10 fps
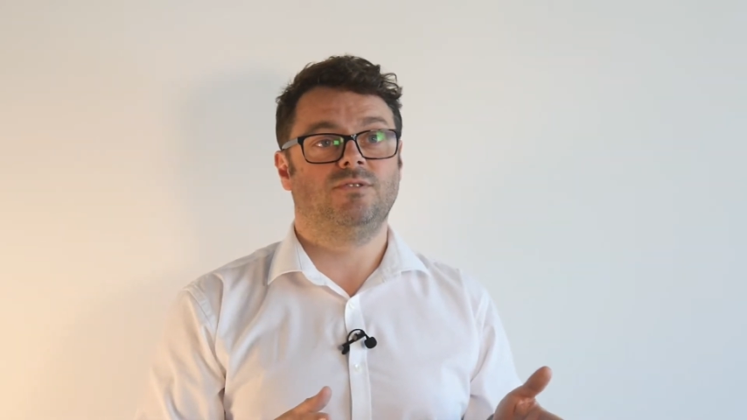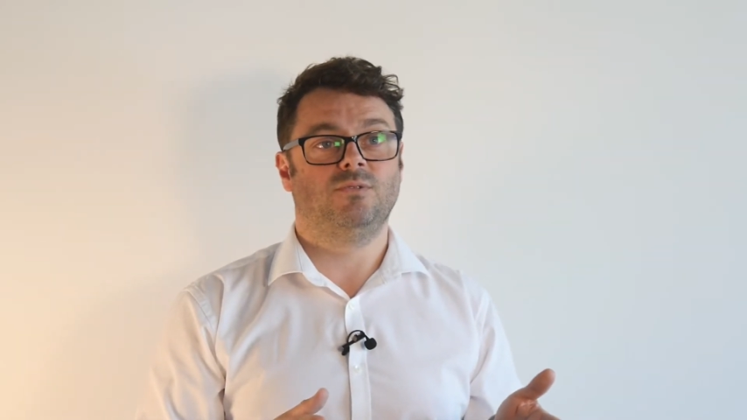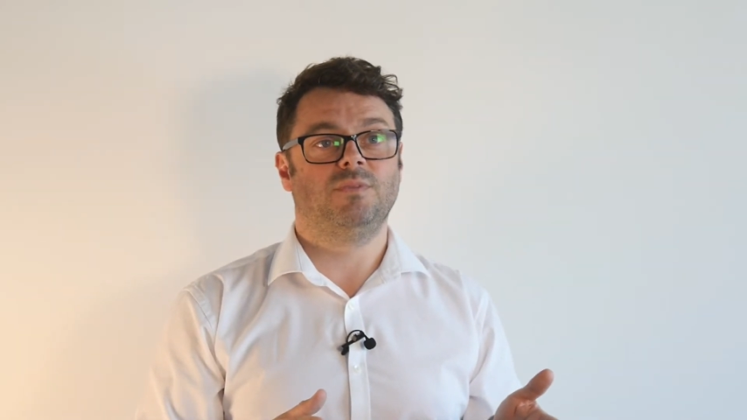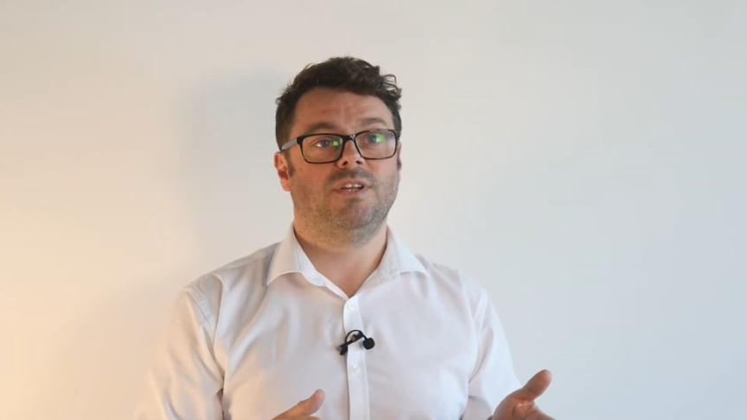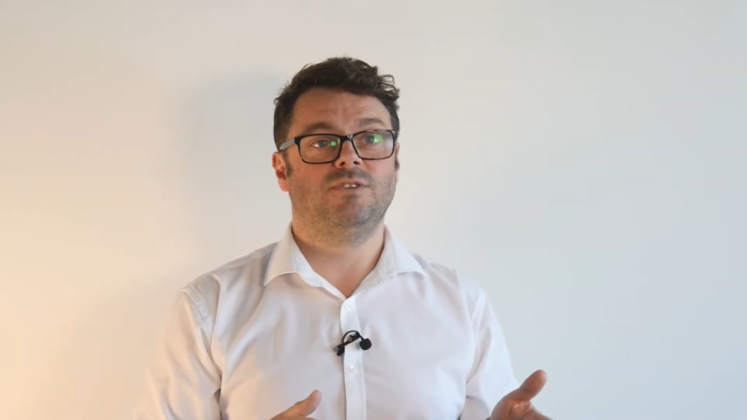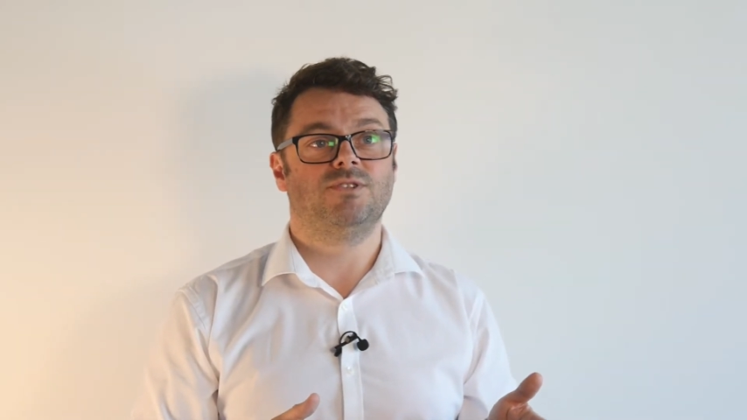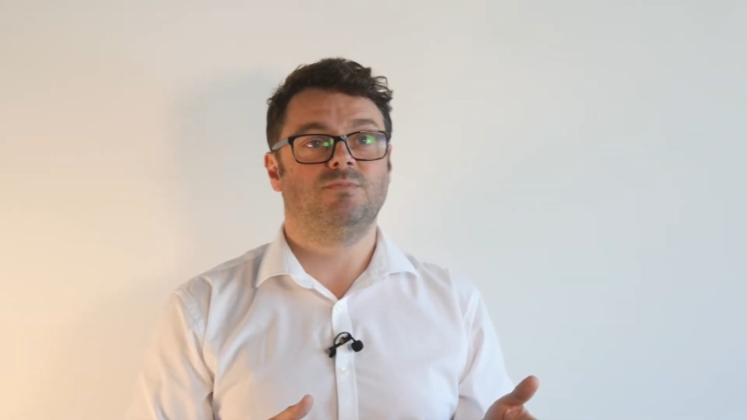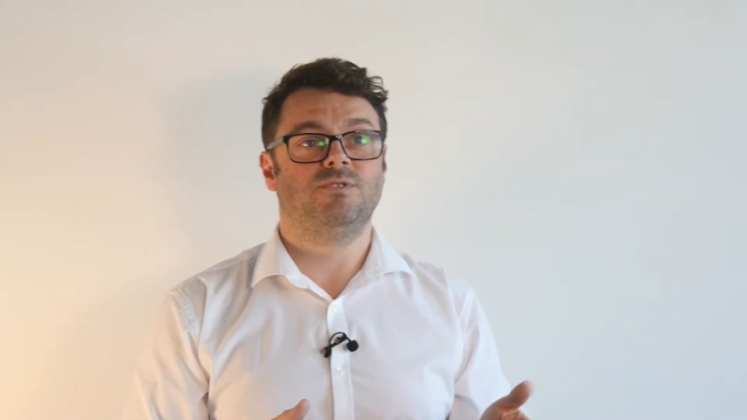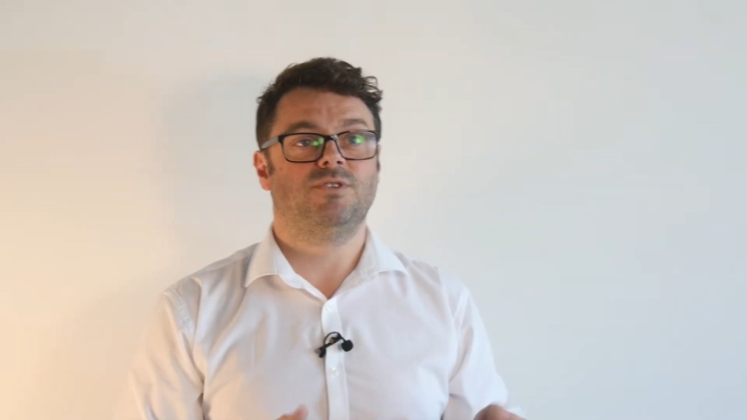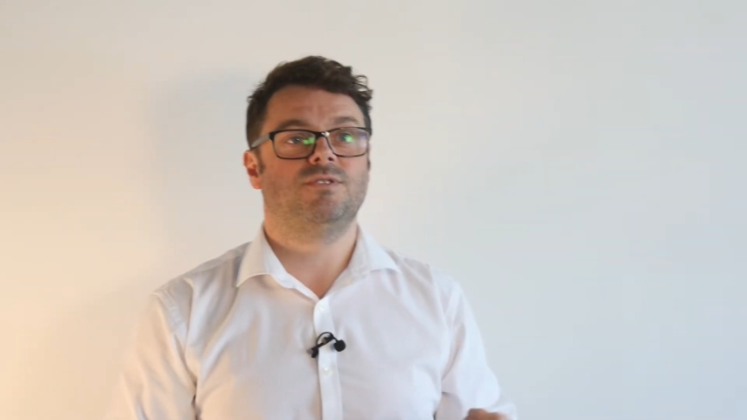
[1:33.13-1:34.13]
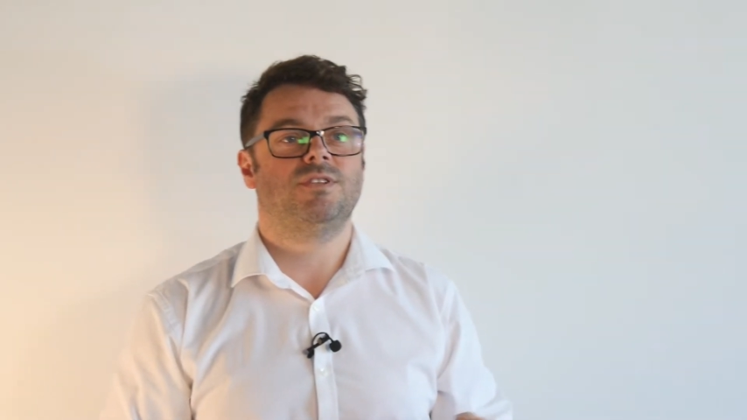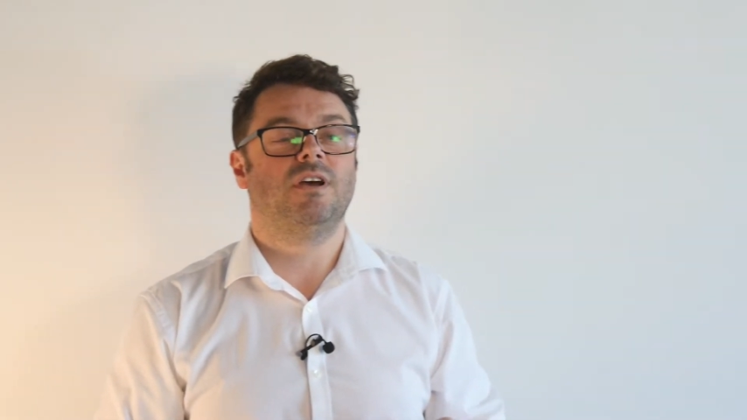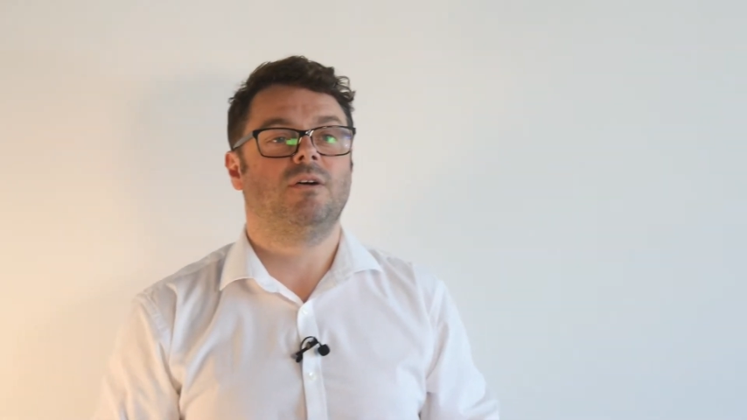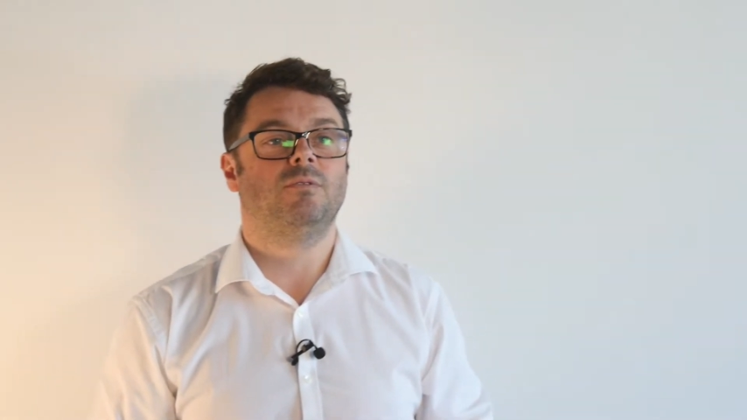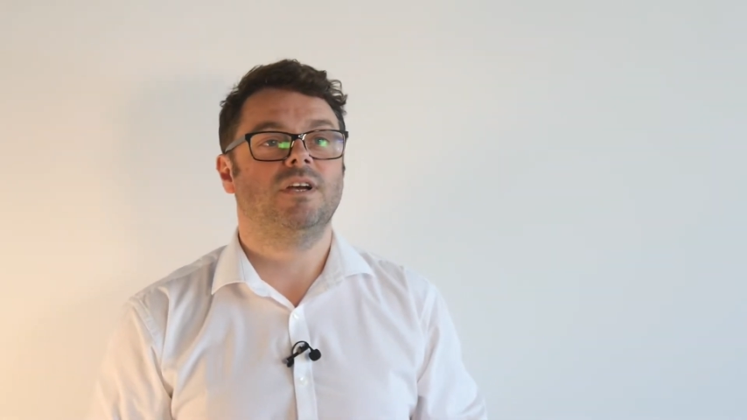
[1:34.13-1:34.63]
normally use to produce the
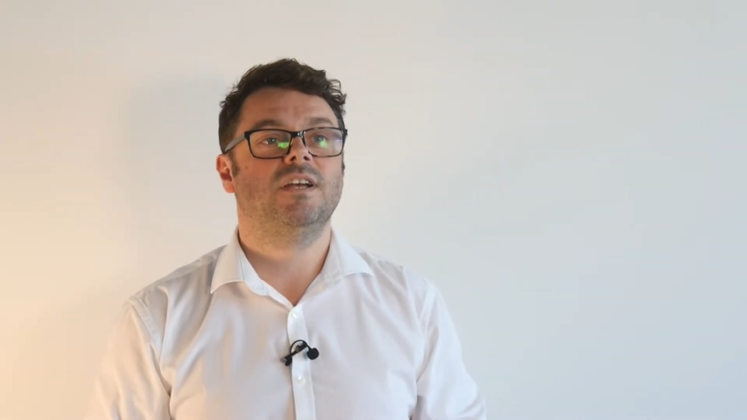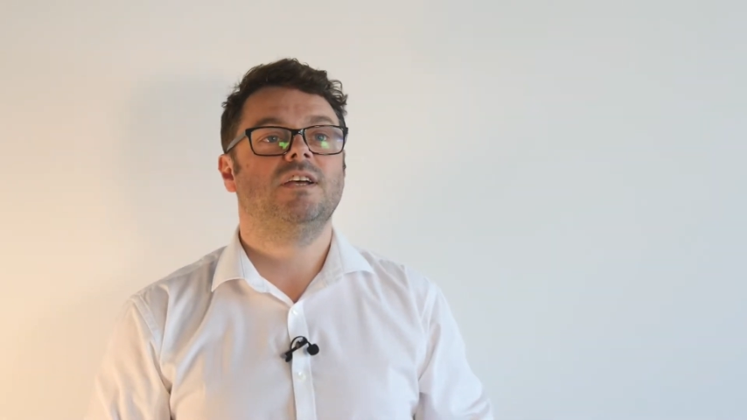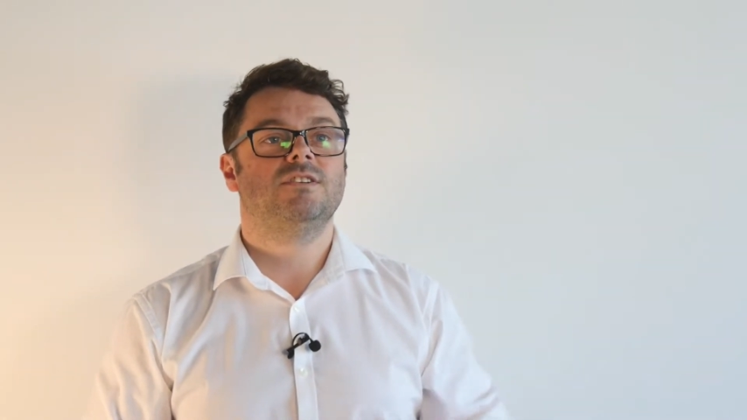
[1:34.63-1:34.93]
artwork.